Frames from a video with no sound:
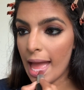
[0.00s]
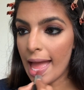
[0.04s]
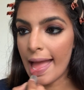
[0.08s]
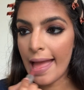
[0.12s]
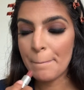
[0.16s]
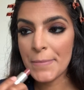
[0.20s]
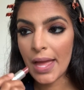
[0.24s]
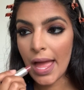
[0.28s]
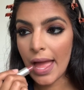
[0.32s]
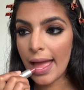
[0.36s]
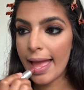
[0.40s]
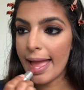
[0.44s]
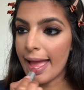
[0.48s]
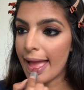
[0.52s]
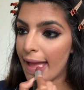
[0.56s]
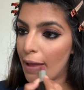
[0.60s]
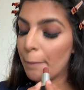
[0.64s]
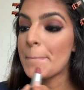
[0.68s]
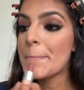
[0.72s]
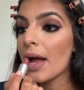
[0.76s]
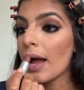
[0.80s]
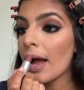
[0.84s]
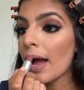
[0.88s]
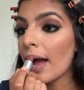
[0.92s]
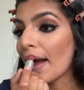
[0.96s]
Then I'm taking
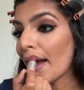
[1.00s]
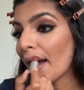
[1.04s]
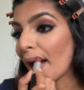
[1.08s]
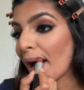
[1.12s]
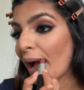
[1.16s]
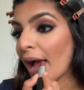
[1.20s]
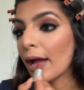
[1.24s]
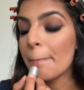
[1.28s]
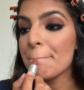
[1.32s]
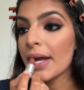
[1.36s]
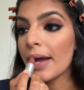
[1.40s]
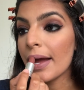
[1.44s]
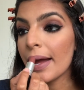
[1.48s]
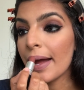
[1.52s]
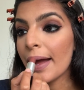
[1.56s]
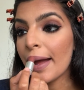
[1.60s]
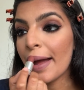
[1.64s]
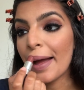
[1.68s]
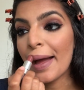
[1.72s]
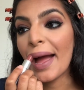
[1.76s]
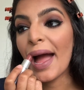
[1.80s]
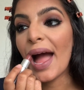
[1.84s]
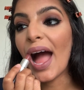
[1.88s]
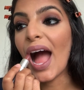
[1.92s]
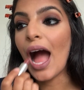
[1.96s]
my MAC
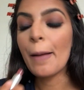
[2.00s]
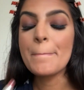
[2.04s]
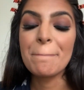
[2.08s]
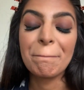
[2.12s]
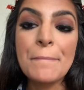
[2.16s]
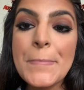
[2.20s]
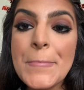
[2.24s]
Whirl lipstick,